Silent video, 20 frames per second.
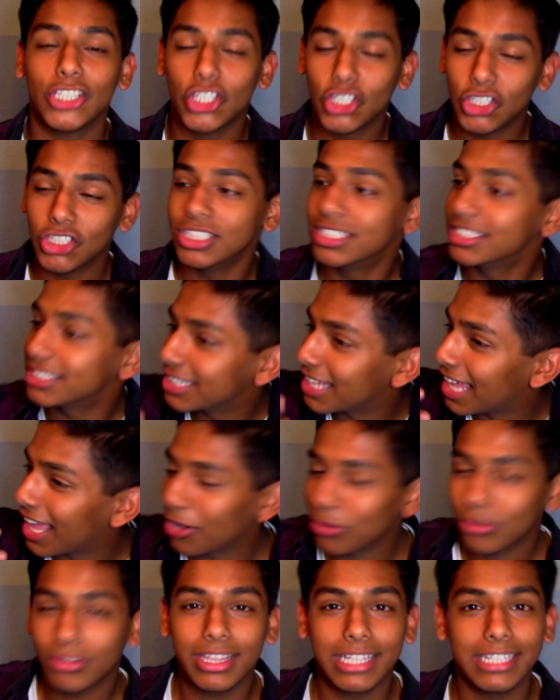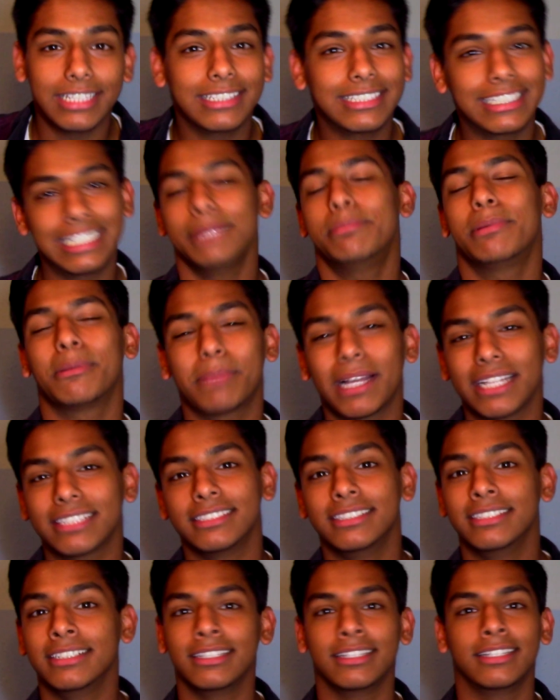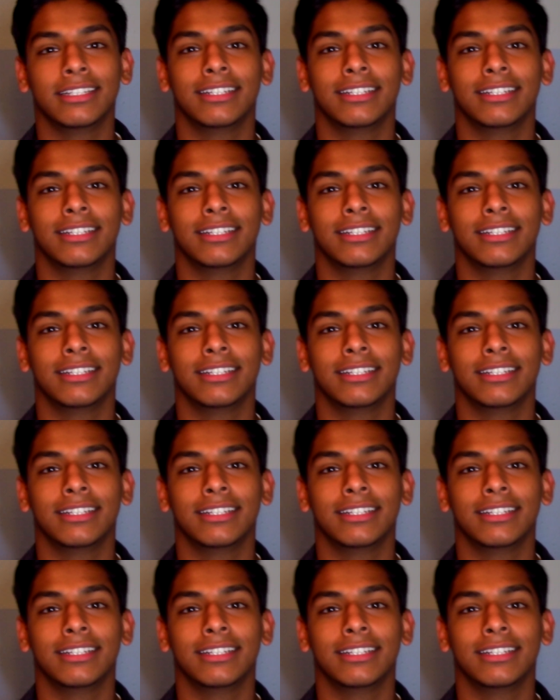good, healthy sleeping pattern.